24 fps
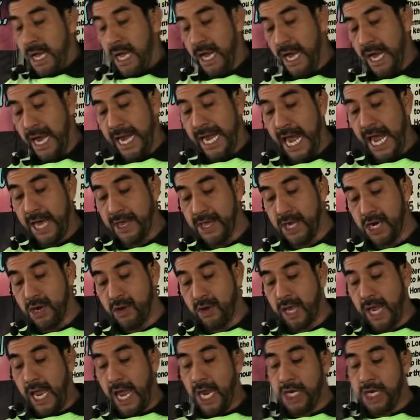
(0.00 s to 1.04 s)
Another
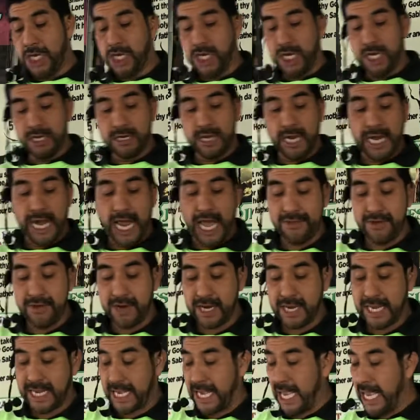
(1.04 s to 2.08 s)
occasion,
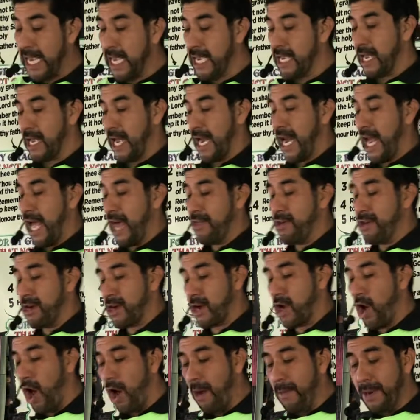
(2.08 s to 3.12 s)
another king, another
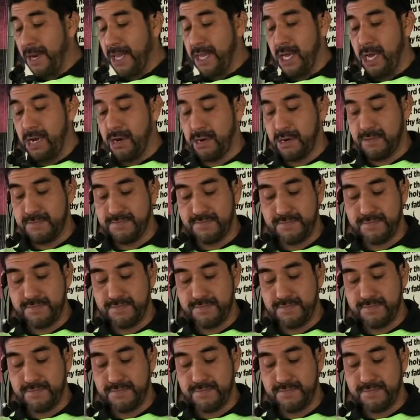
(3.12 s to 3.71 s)
governor.